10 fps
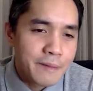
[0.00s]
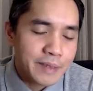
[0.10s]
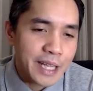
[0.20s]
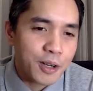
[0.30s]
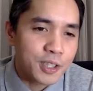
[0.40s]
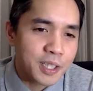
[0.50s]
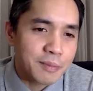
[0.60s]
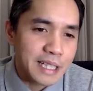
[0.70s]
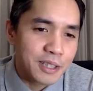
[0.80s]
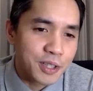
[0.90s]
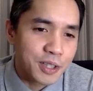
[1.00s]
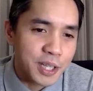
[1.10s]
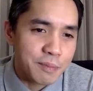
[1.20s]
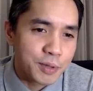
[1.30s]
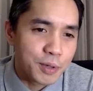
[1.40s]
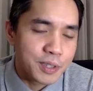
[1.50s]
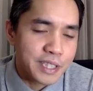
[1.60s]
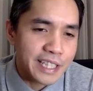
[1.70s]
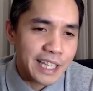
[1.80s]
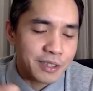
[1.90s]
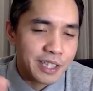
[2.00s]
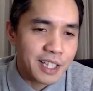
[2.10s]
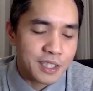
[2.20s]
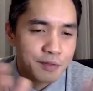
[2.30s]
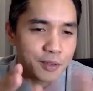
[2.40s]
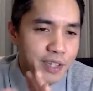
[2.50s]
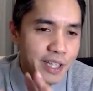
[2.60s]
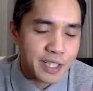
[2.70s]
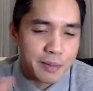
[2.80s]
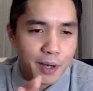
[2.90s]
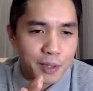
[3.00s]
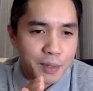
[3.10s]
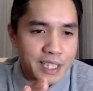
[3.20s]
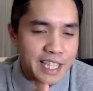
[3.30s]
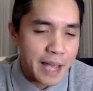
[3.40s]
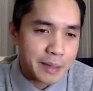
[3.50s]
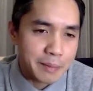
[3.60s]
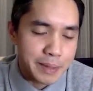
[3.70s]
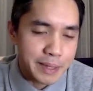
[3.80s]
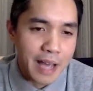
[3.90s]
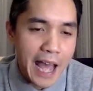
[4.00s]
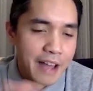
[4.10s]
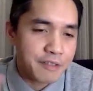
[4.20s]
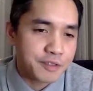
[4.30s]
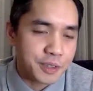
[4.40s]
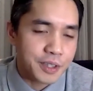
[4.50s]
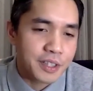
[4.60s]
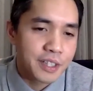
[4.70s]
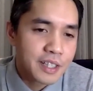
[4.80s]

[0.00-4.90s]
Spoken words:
take on some leadership roles. And can you tell us a few things about what has happened after